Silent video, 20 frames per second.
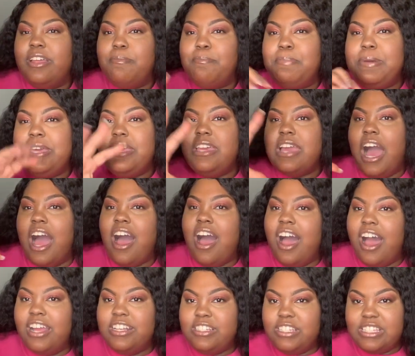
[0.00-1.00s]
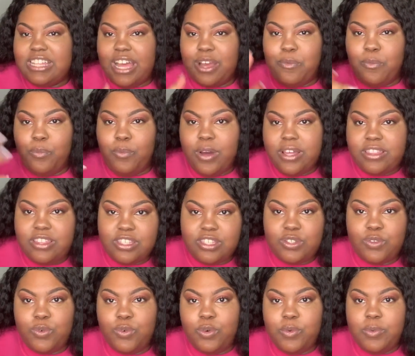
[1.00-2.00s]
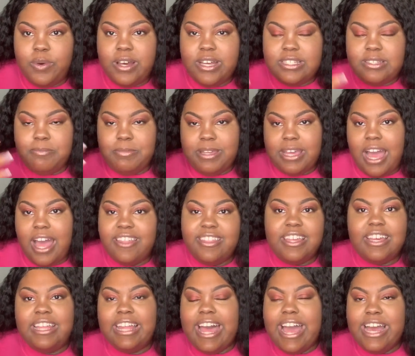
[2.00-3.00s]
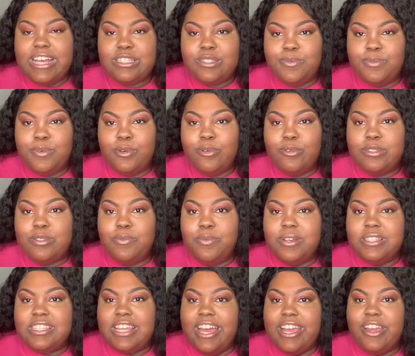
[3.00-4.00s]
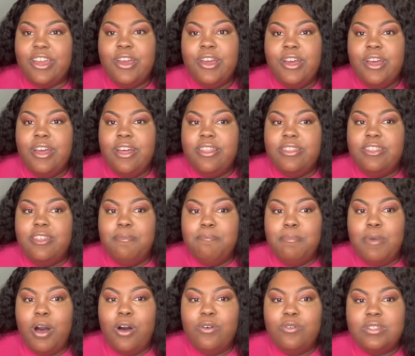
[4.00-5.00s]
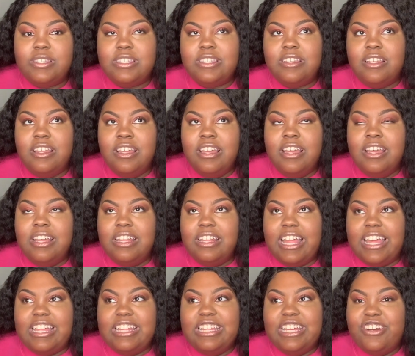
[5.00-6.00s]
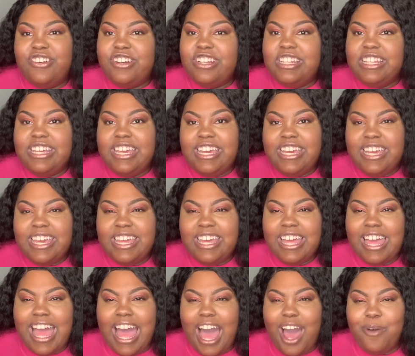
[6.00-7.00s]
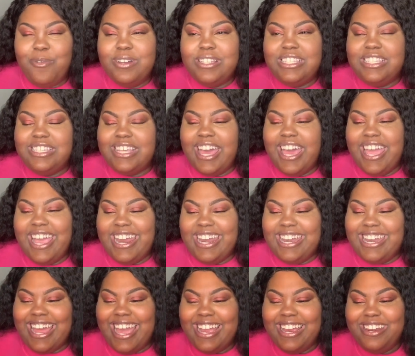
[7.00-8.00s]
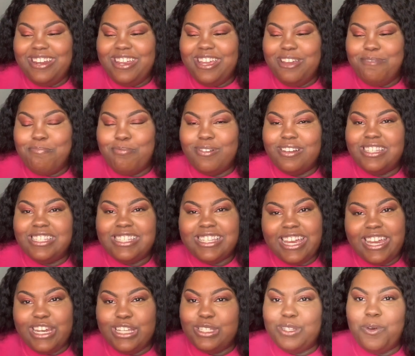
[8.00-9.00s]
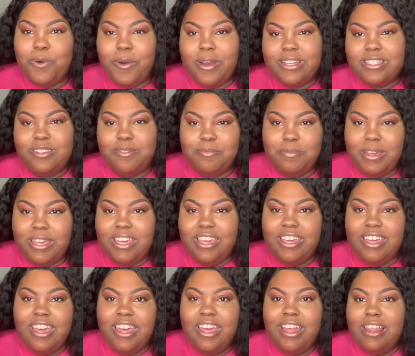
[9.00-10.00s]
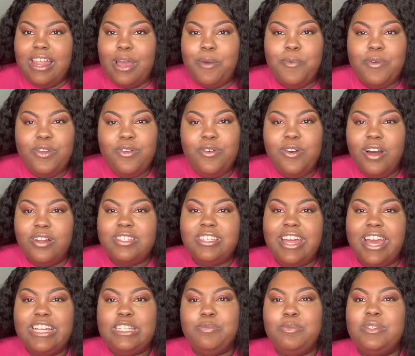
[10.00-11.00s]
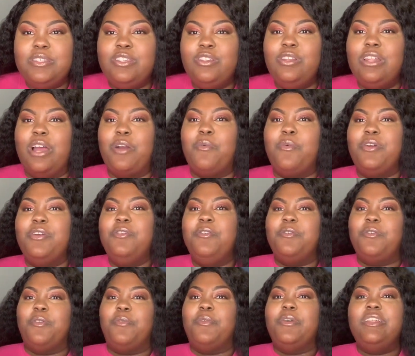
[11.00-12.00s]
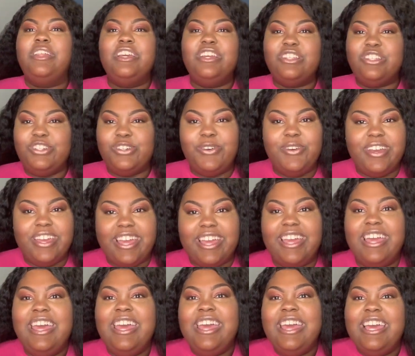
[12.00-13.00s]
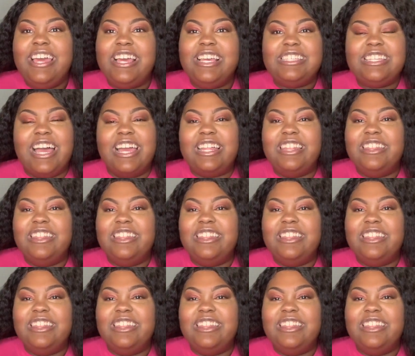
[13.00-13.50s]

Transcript: beyond just like what the school was and beyond the classrooms was like the most, like literally I would say 90% is going to be like when you go to HBCU, like where you're going to really enjoy it, it's like